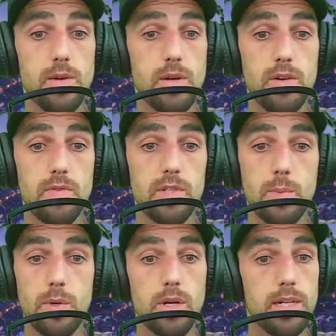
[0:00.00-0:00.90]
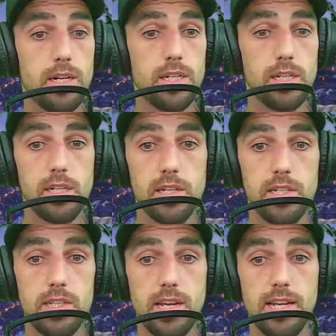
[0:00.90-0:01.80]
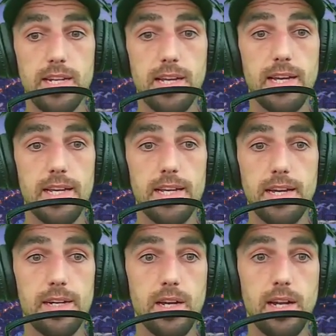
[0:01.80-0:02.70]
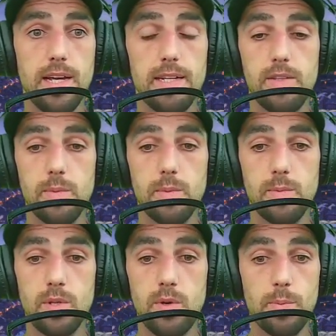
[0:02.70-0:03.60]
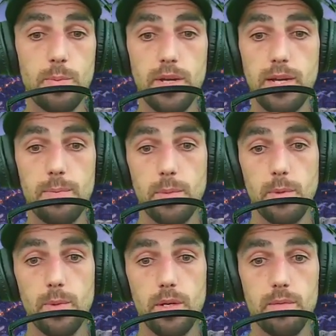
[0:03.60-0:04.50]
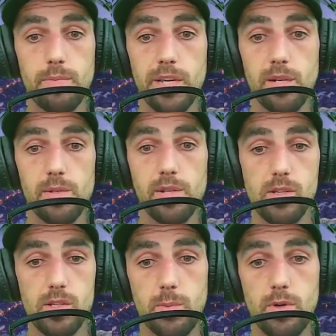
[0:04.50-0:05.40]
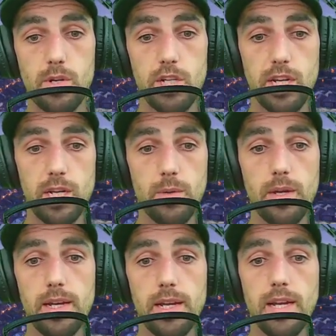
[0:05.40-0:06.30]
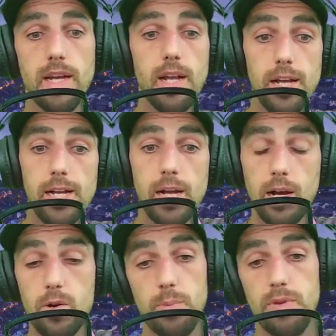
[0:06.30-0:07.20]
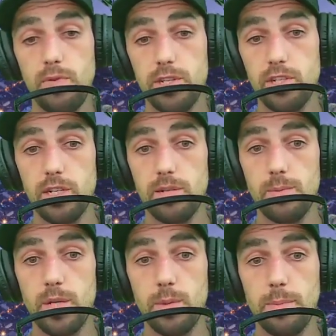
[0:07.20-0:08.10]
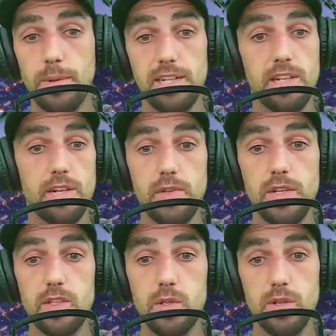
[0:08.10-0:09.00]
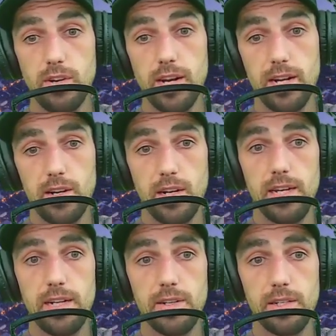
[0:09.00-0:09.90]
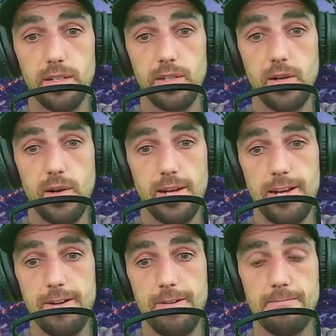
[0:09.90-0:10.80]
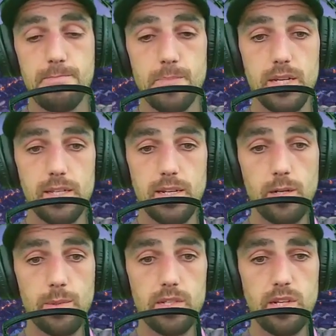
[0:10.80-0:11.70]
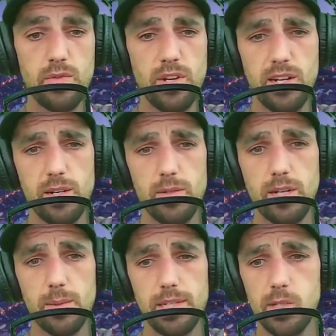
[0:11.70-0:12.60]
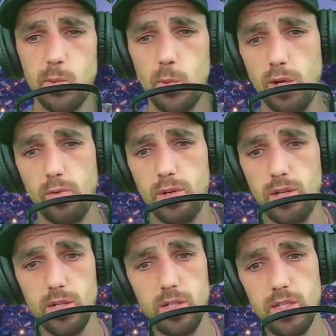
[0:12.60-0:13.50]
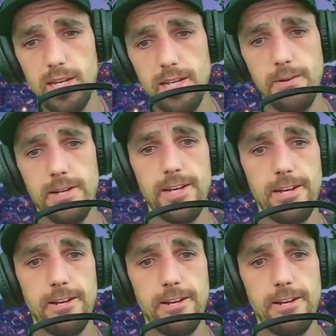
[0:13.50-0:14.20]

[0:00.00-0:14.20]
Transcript: love and support there to you guys, and uh, yeah, I'll uh, do hope uh, people will get out there and support you anyway, and uh, I hope you find your your way back to your feet sooner rather than later. You know, um, terrible stuff going on out there with these wildfires, and. Uh,